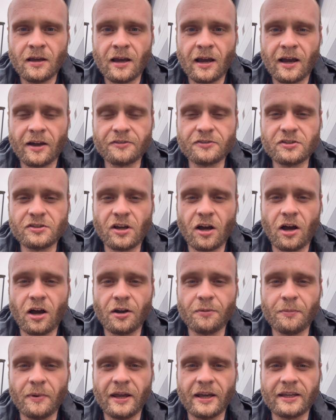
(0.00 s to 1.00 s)
I've
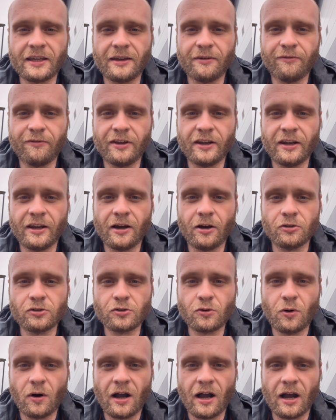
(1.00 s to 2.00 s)
started making videos
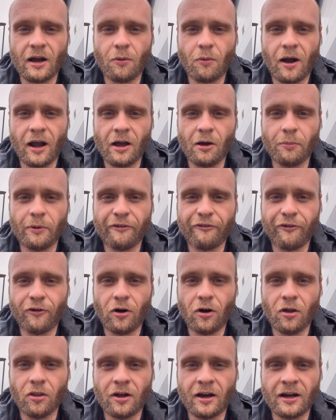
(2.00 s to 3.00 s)
quite a while
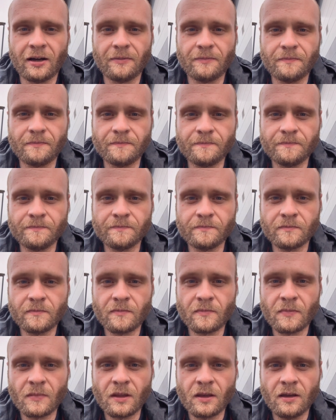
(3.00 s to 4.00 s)
before that,
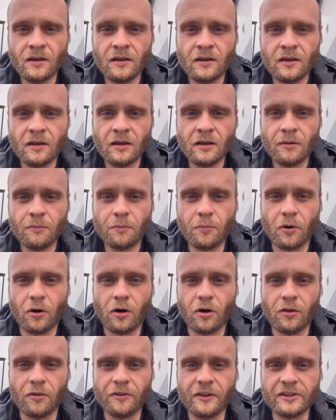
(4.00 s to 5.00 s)

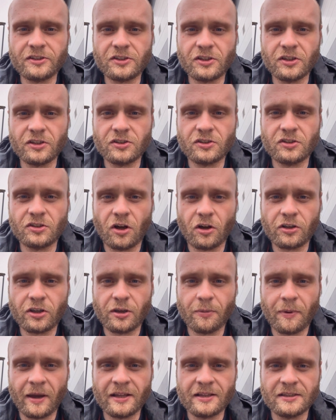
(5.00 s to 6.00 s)
but this is
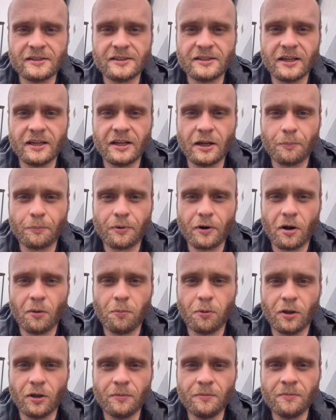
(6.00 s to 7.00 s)
documenting a
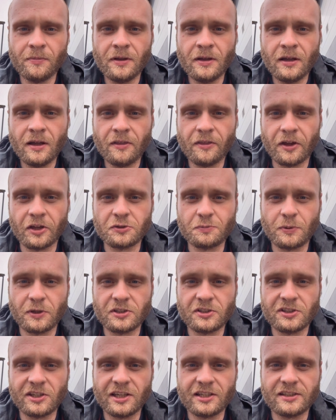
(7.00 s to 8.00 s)
problem that's
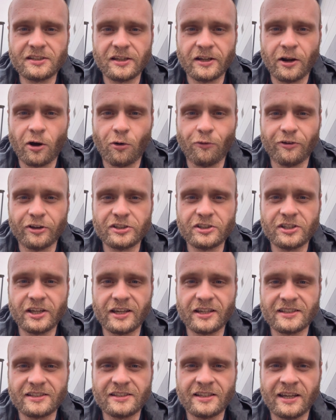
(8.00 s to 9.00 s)
persisted over
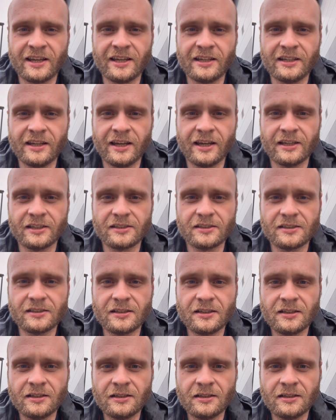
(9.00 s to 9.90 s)
16 years.